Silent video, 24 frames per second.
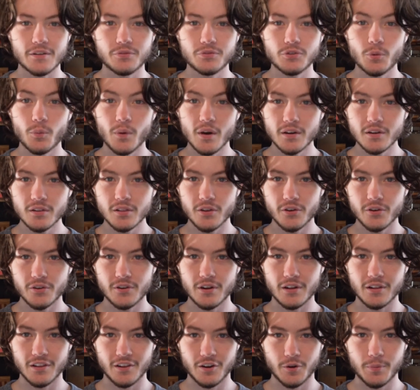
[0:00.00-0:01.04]
if you want to learn
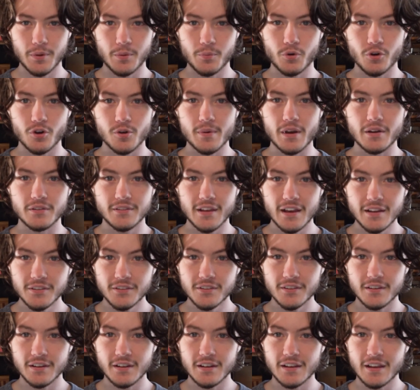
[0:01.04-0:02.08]
a little bit more about
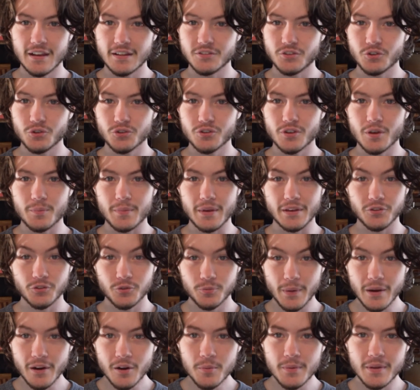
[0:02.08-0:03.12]
density and do some
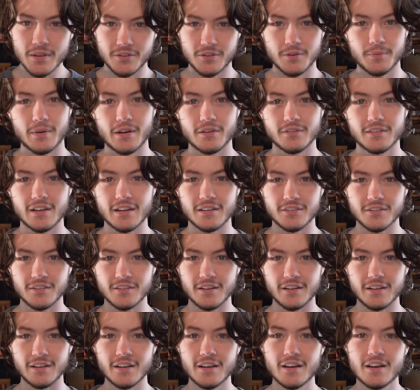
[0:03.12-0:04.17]
experiments about
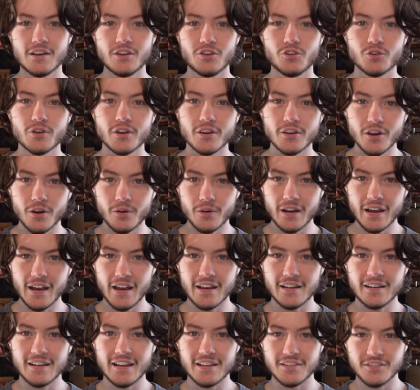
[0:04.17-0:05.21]
density, you can go
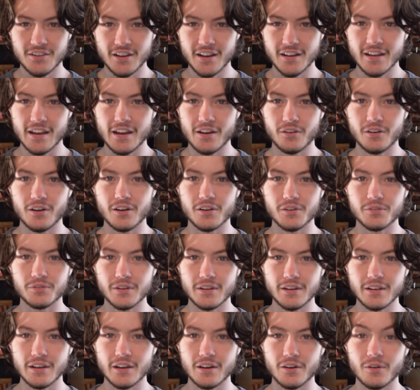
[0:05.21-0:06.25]
ahead and check out our
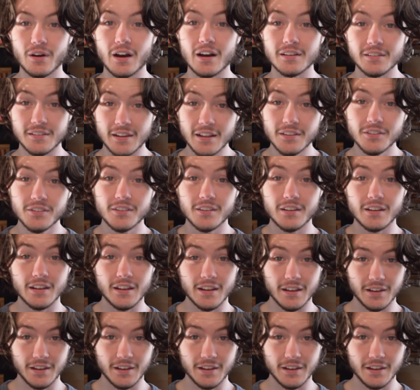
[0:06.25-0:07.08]
video on density